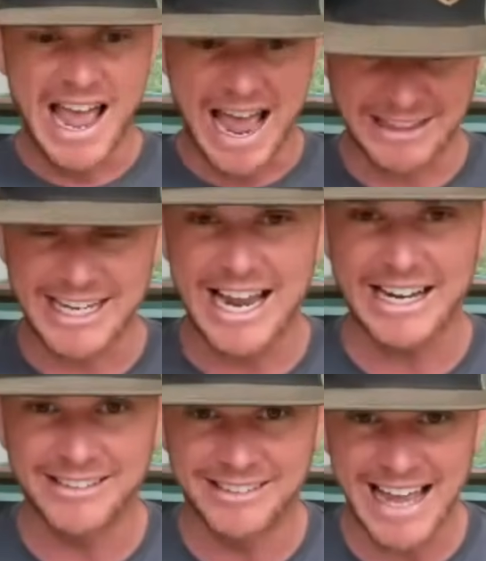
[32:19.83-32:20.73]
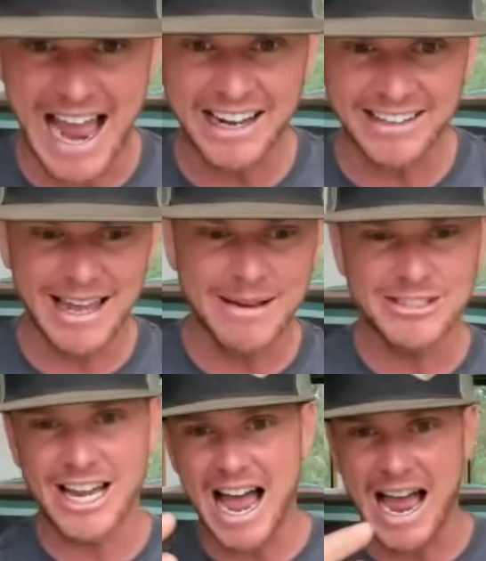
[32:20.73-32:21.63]
at the exact
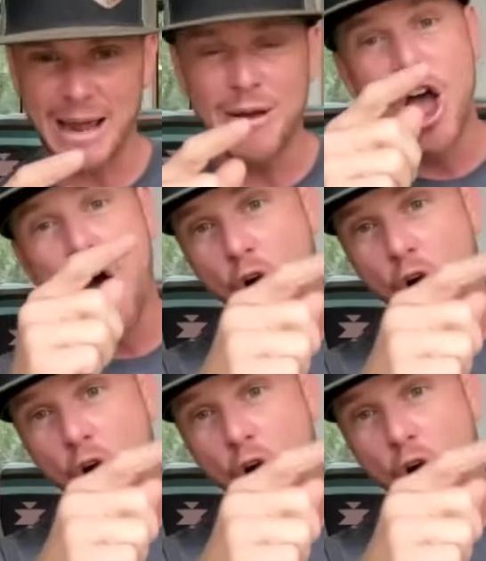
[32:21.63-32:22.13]
same time,